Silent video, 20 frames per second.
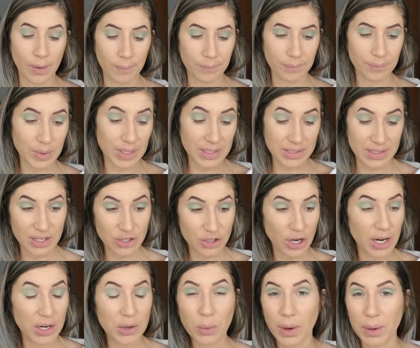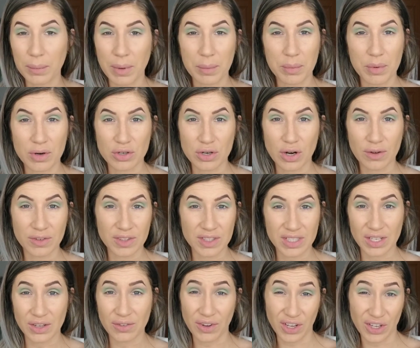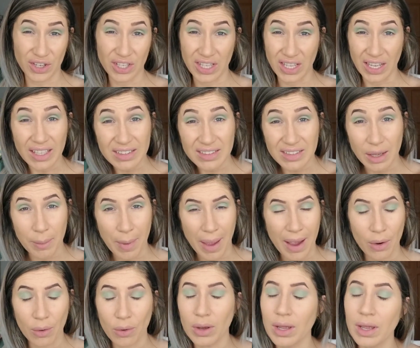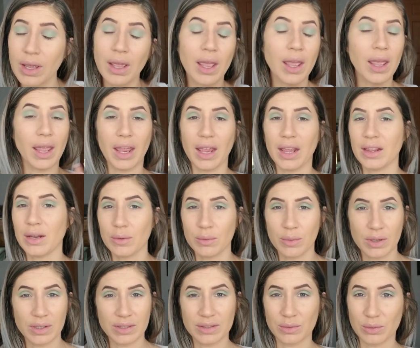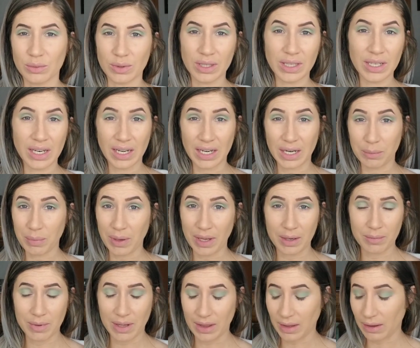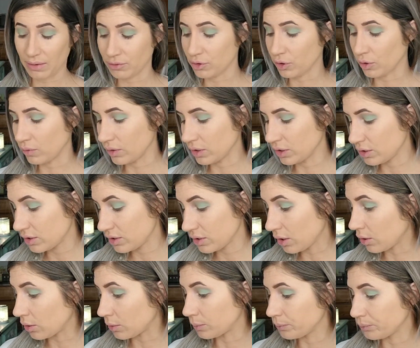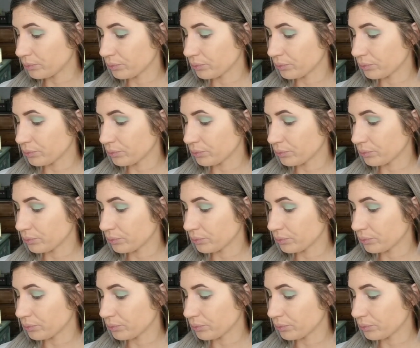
because I tried to wipe my brush off and see if I could get some out, and there wasn't really any pigment left over. So